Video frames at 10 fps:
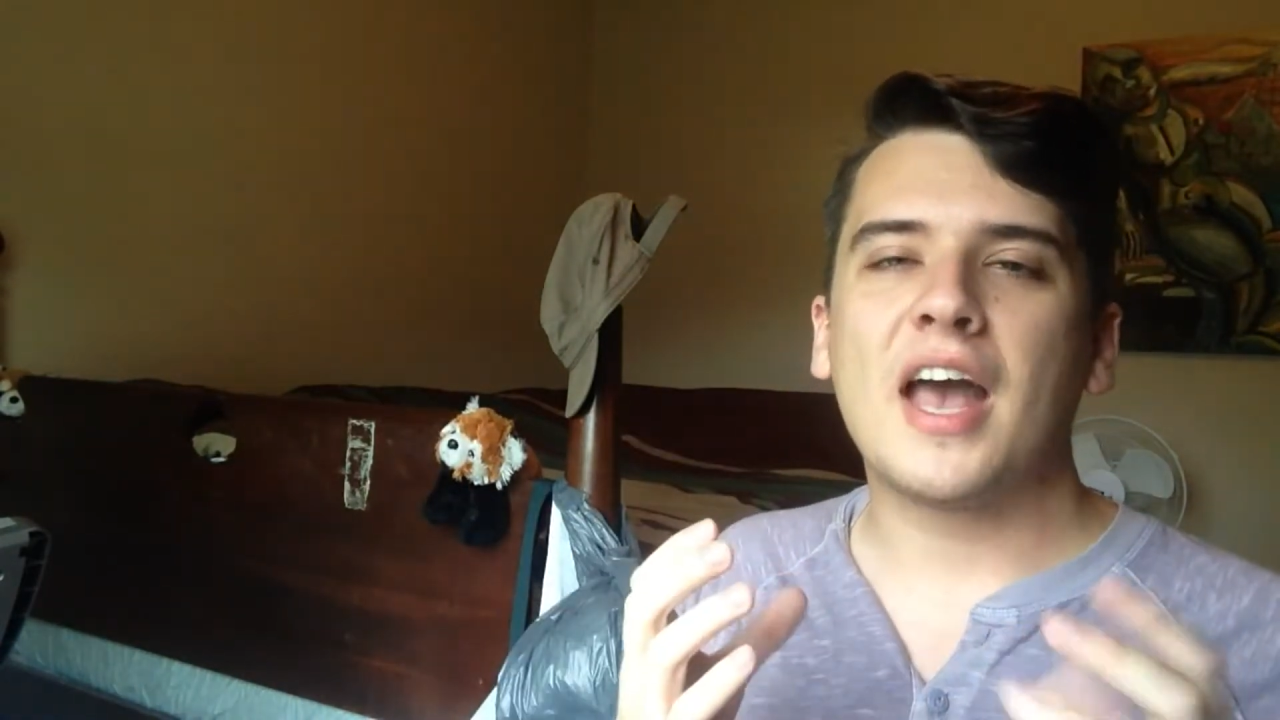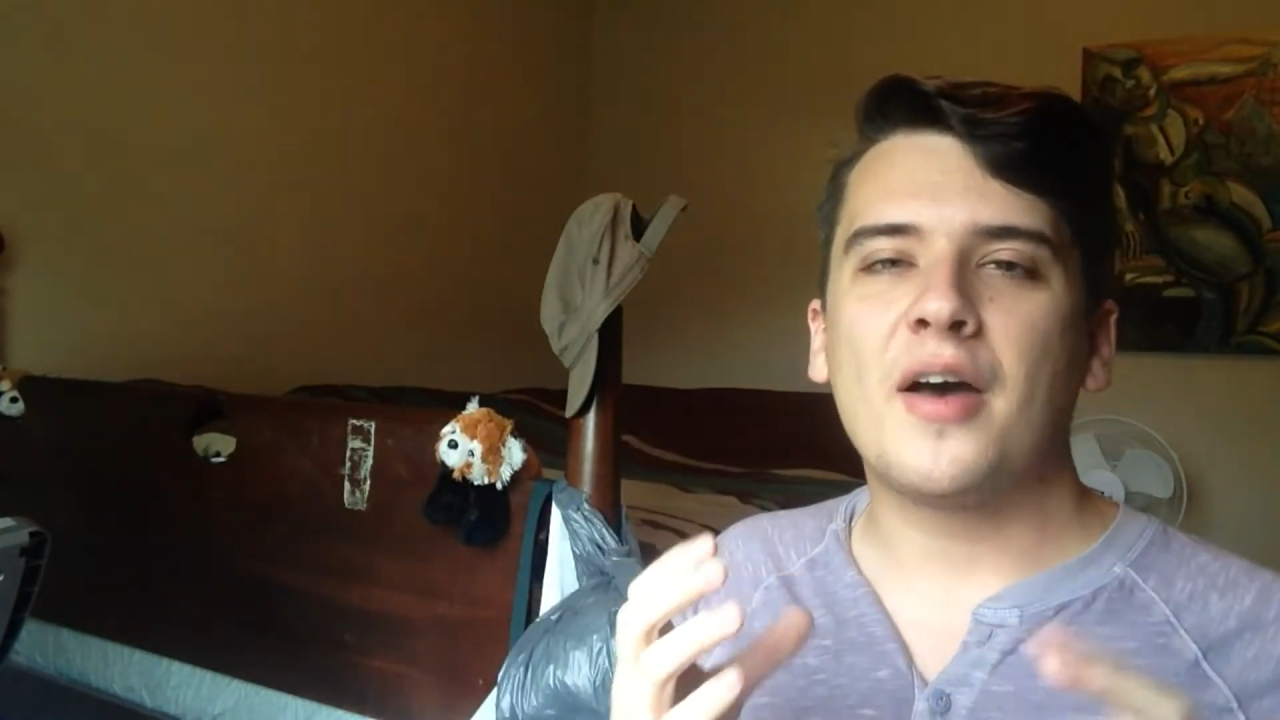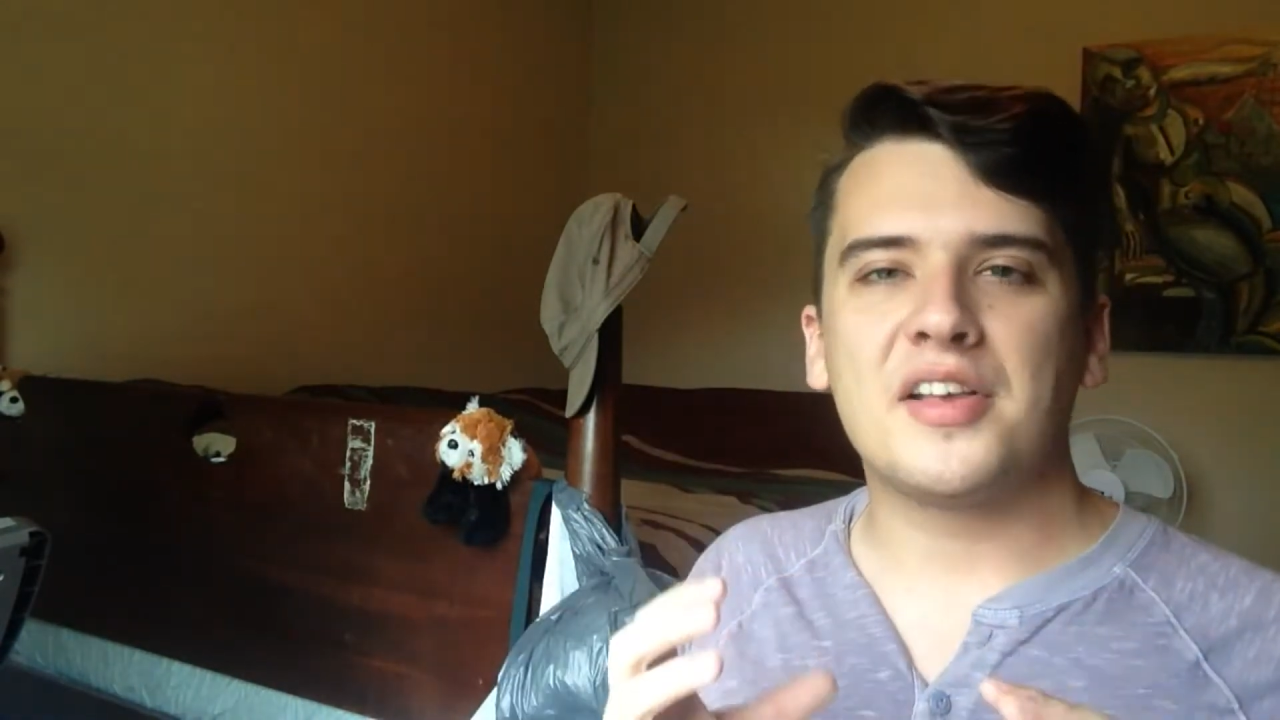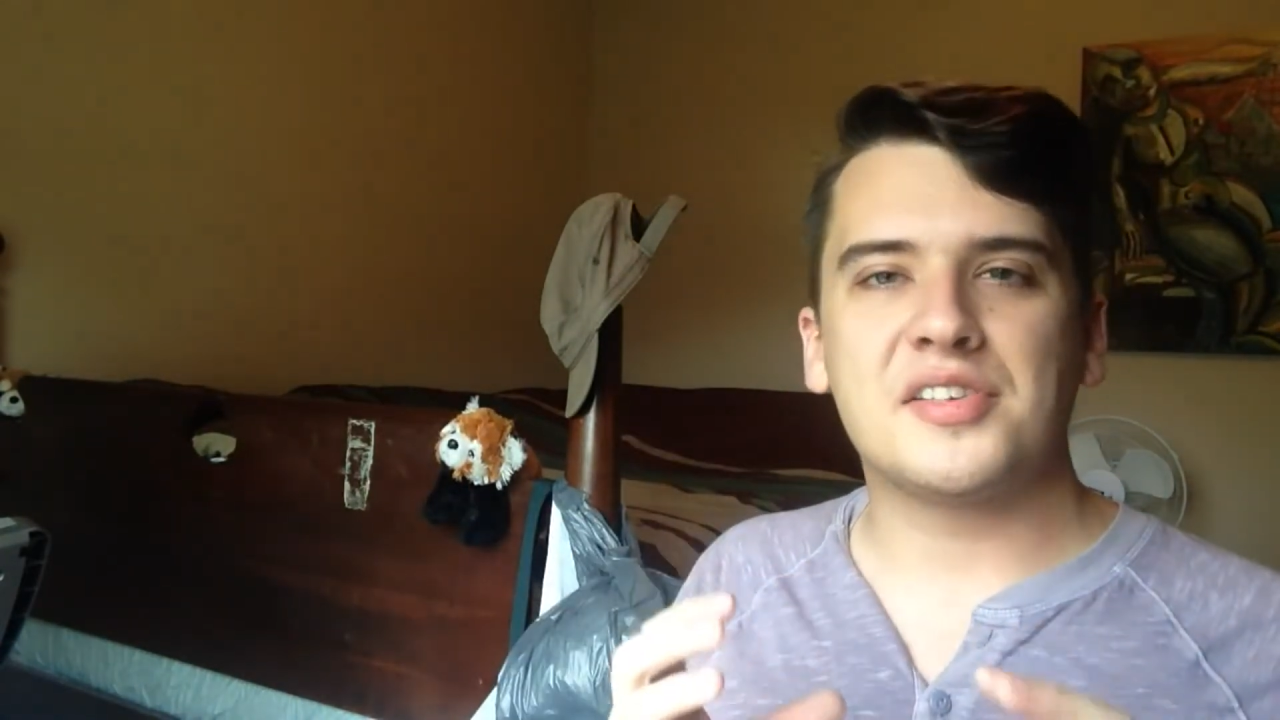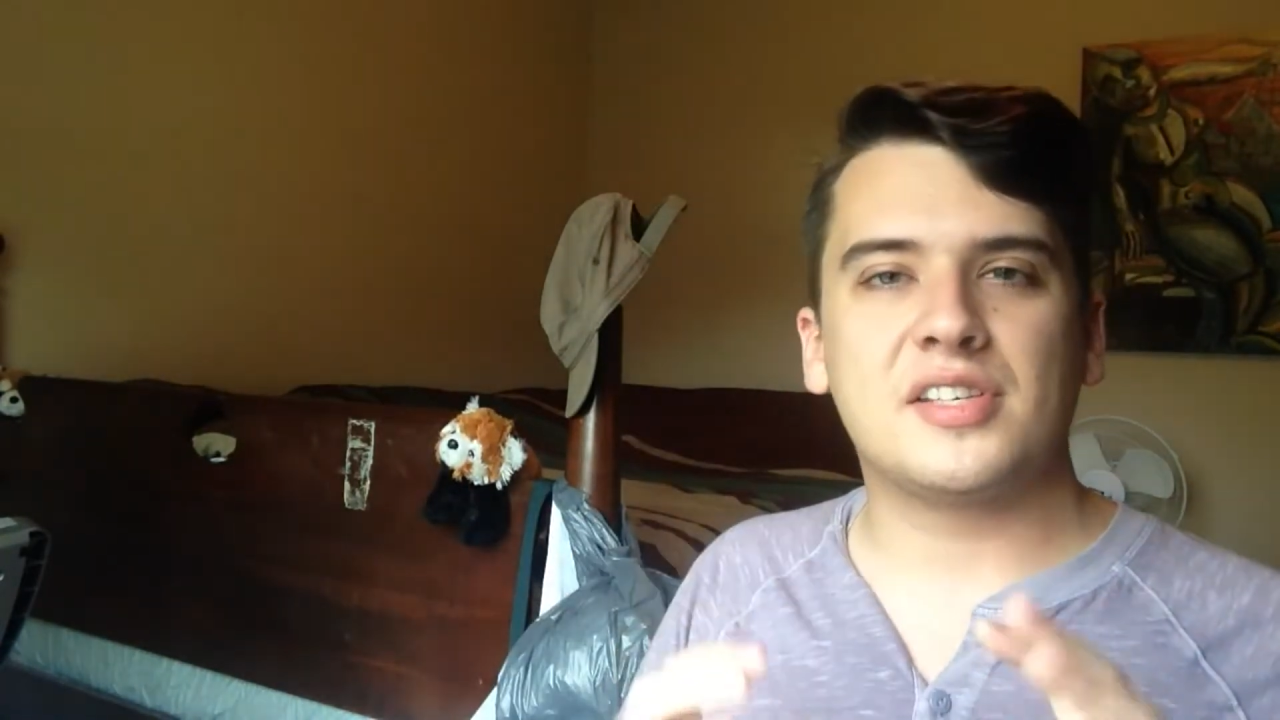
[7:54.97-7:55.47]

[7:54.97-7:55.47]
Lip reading: out as